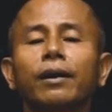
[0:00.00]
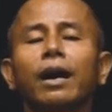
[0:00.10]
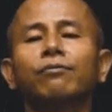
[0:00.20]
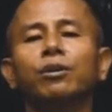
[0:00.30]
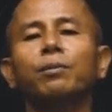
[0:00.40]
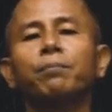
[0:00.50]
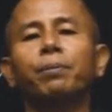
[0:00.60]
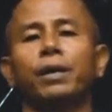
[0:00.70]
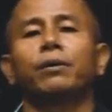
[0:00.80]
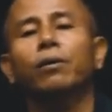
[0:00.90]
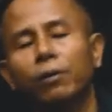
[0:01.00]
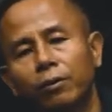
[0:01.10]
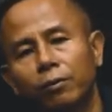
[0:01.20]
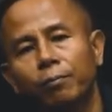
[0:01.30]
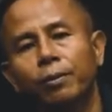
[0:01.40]
out to be
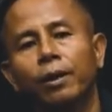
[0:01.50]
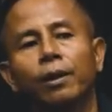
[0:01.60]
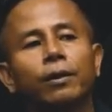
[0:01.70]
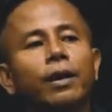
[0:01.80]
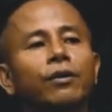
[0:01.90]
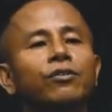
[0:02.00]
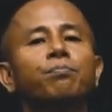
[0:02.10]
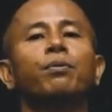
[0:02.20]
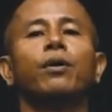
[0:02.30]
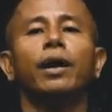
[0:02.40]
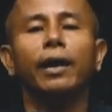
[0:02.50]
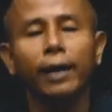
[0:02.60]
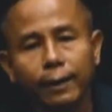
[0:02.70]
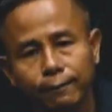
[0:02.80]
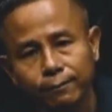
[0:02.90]
Peter that is
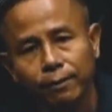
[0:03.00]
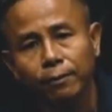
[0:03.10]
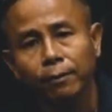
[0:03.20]
braved.